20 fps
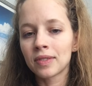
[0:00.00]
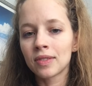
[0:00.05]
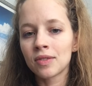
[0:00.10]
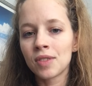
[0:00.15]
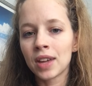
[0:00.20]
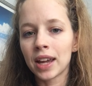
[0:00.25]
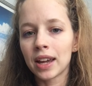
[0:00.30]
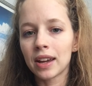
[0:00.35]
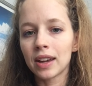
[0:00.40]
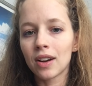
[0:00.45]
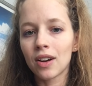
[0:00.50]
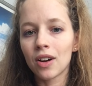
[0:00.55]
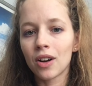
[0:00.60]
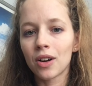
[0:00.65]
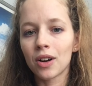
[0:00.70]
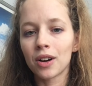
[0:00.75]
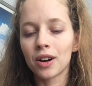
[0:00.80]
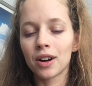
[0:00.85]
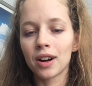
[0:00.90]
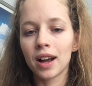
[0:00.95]
they
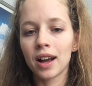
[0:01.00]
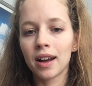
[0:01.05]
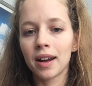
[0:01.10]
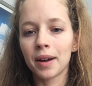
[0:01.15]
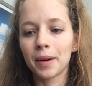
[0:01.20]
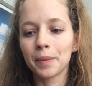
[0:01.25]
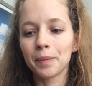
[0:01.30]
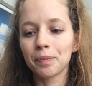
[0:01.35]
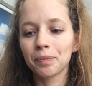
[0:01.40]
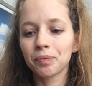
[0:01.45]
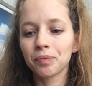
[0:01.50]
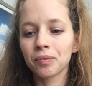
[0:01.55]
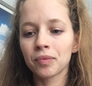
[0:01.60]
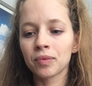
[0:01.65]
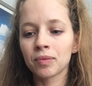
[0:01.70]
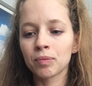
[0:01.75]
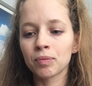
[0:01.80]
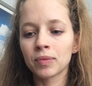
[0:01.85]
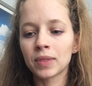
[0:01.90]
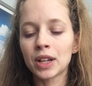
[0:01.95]
are,
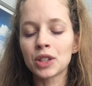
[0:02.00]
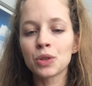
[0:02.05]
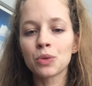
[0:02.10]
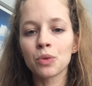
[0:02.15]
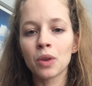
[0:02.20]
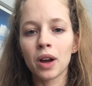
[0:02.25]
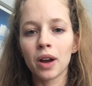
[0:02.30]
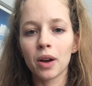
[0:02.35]
that's